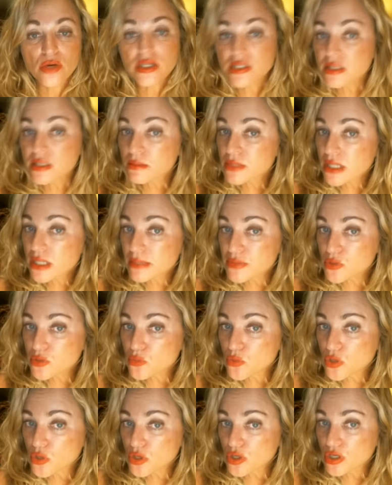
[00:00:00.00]
And sometimes it
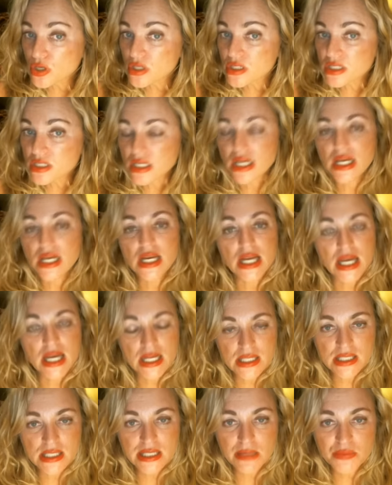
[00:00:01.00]
works,
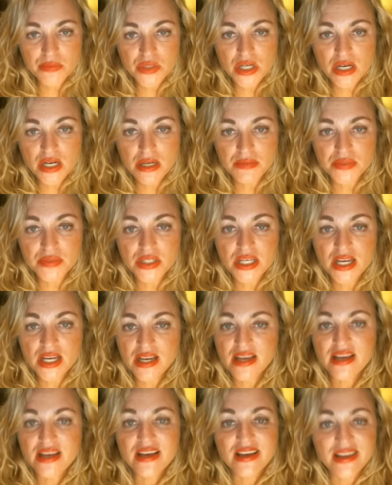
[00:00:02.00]
and sometimes
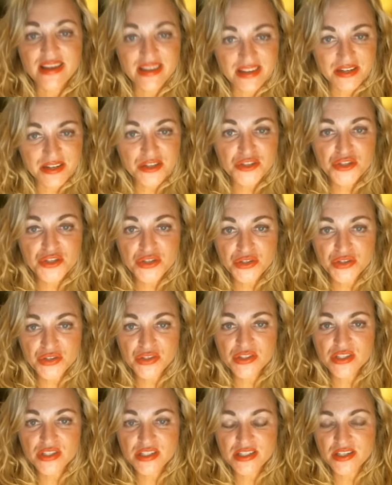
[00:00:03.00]
it
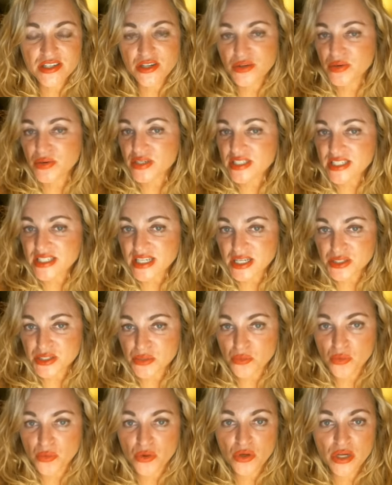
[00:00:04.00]
turns, you know, it
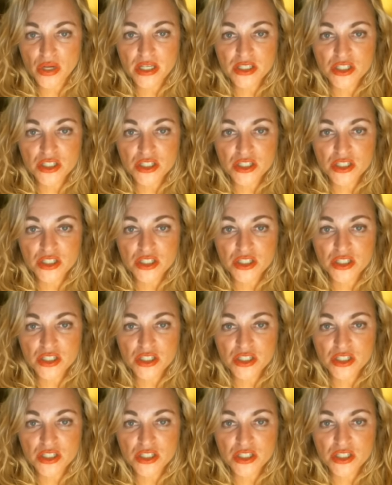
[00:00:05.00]
doesn't work.